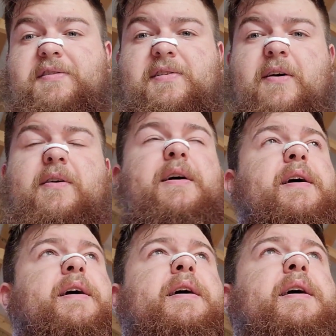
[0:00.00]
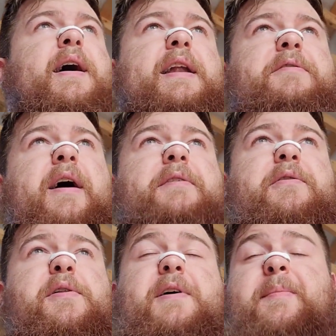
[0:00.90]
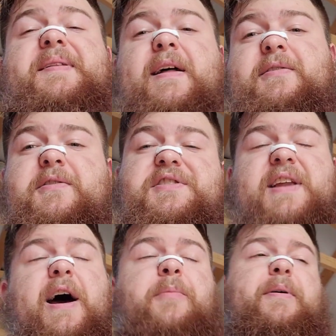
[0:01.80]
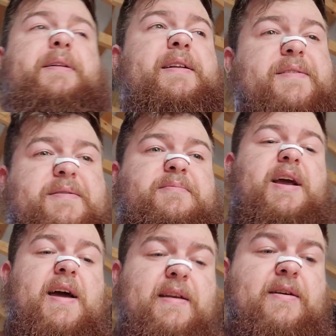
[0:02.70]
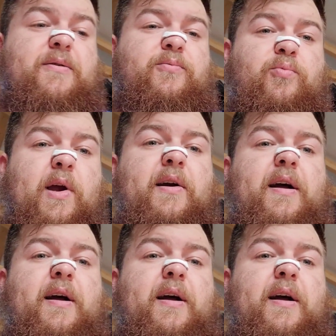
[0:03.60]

So I haven't really thought about that till just now, but that's kind of weird.